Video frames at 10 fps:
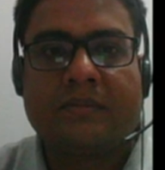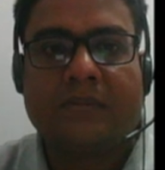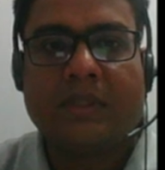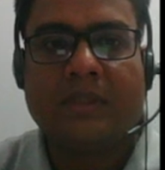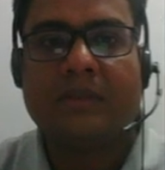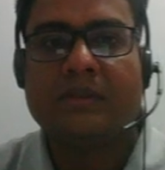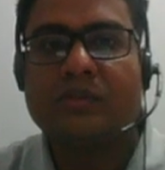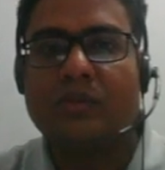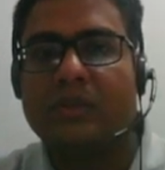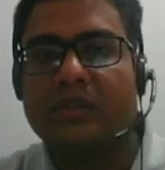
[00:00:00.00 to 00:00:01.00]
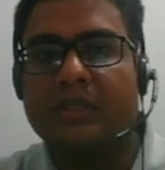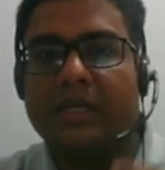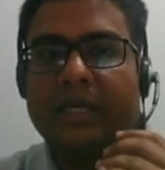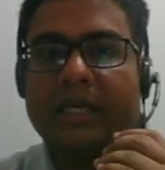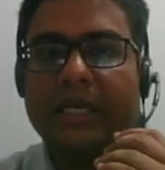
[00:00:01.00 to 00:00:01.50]
and it is told the
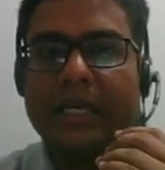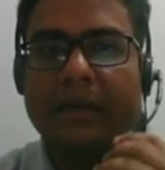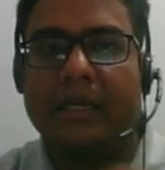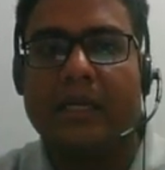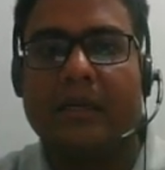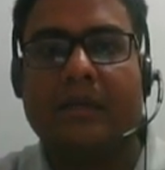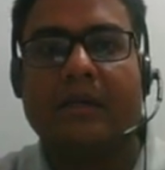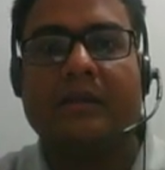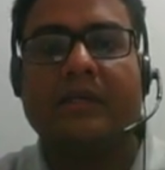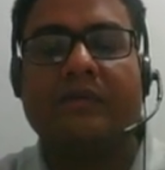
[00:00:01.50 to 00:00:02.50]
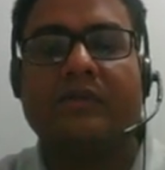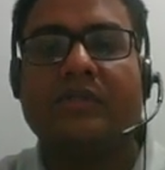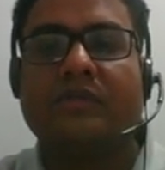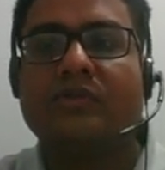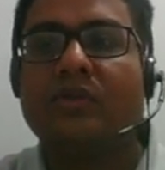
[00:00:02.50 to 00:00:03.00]

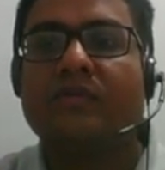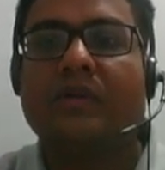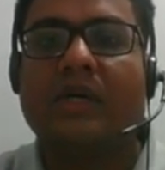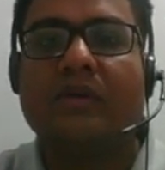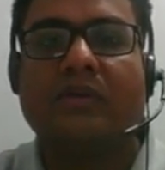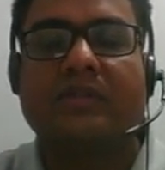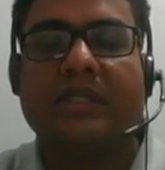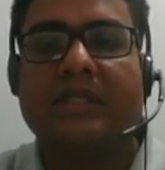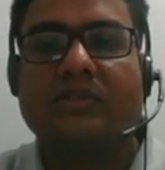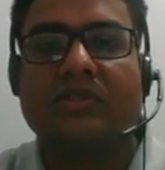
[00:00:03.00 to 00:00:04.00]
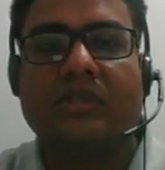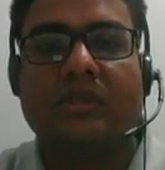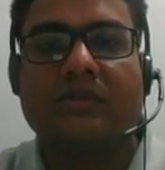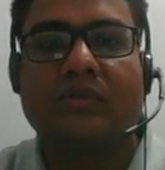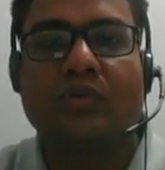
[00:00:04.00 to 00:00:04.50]
efficiency of Carnot's heat engine
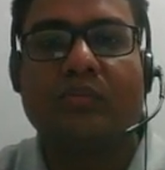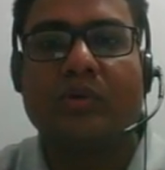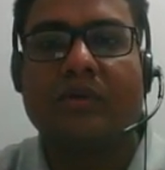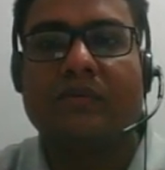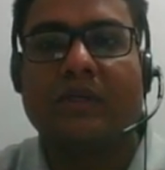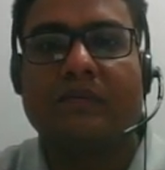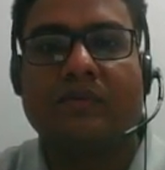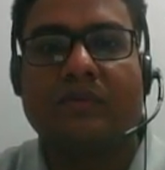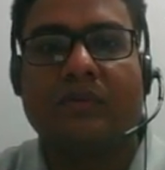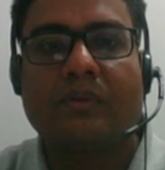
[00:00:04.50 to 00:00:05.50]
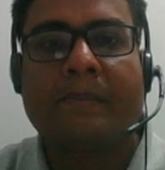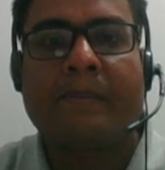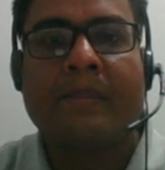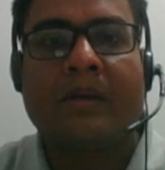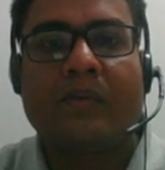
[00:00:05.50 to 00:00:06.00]
is 0.5. So
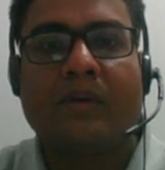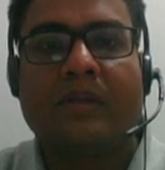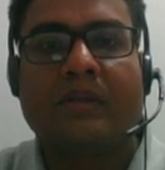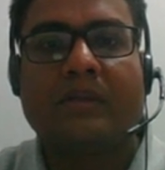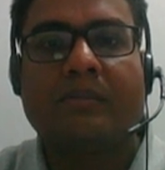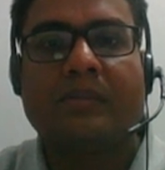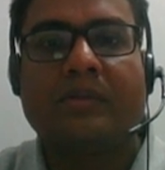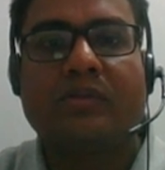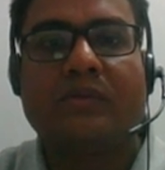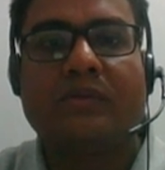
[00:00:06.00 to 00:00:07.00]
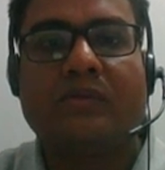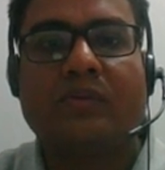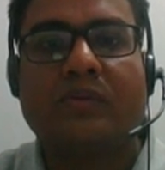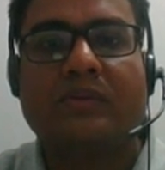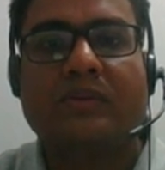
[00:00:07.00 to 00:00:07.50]
when the temperature of the
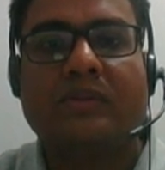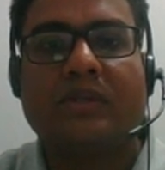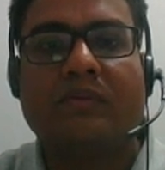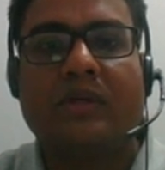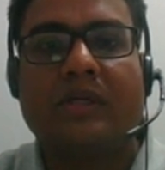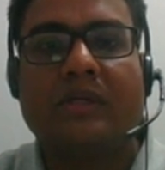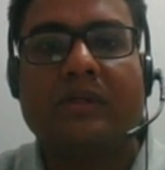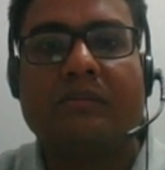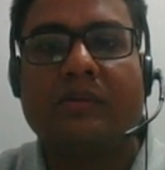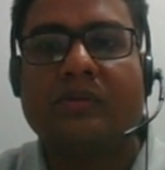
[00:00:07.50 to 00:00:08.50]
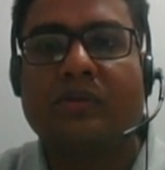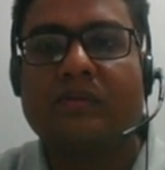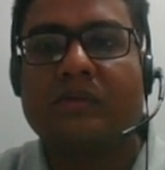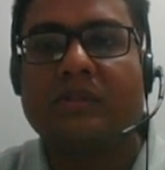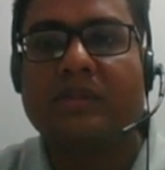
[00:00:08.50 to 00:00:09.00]
source is T1 and temperature of
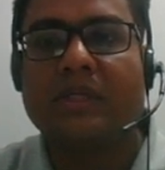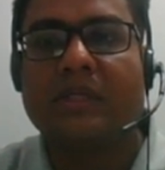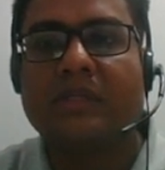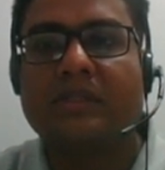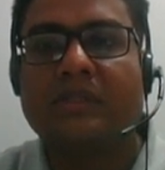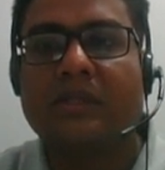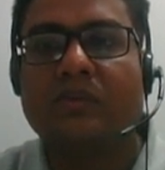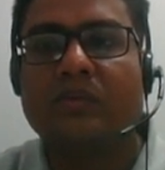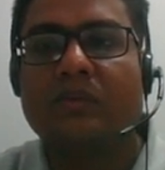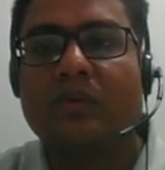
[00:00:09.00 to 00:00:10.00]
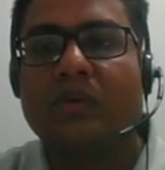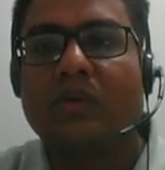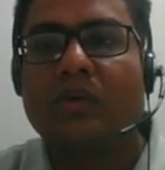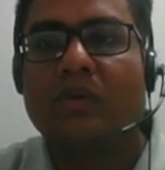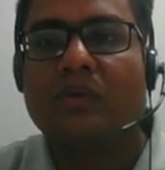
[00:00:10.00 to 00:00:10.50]
the sink is T2.
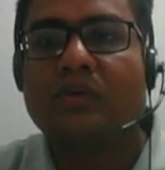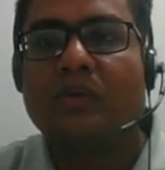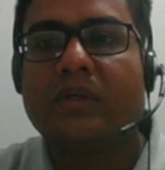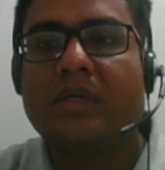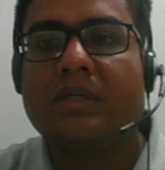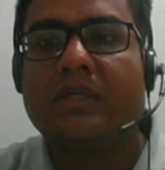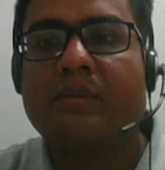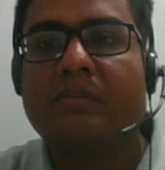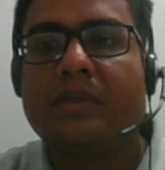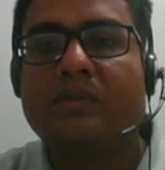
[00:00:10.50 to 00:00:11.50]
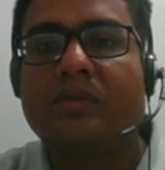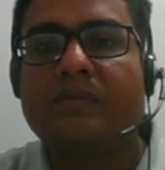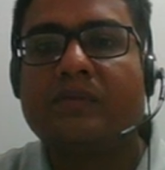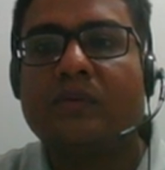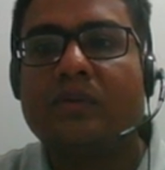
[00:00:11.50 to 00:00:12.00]
So here temperature of
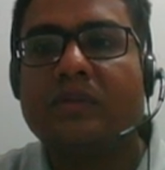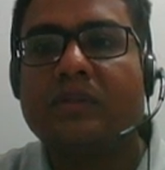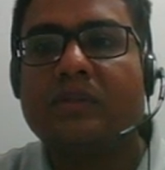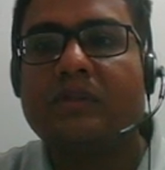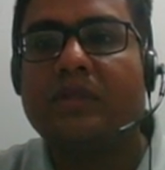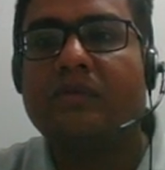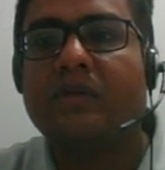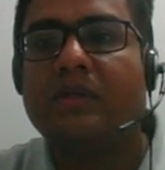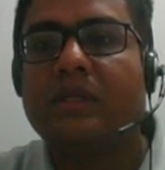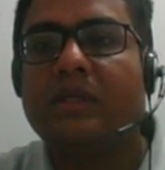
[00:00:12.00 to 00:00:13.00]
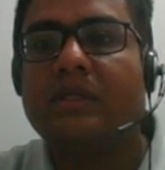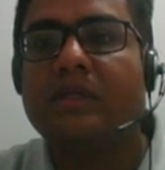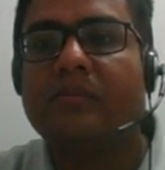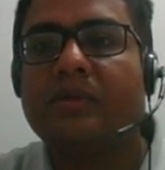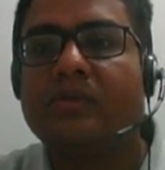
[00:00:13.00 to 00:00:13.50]
source is T1 and
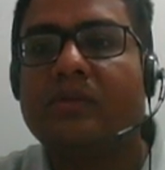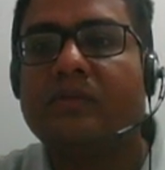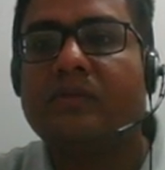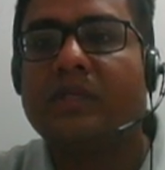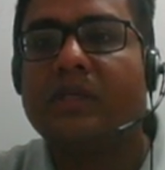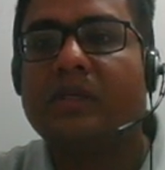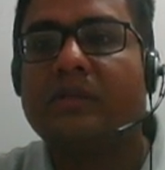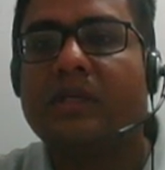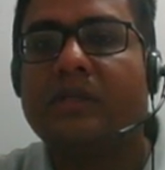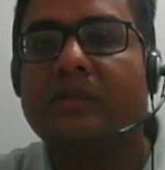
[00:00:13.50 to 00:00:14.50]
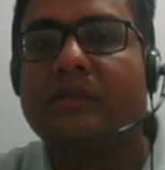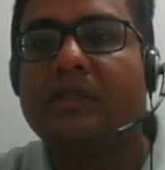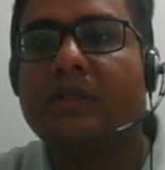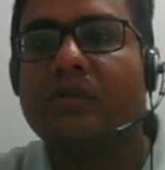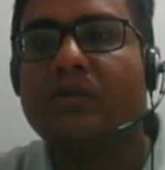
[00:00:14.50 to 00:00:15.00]
temperature of sink, that is
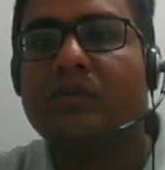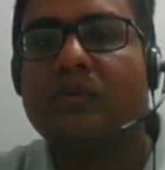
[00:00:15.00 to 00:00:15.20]
T2,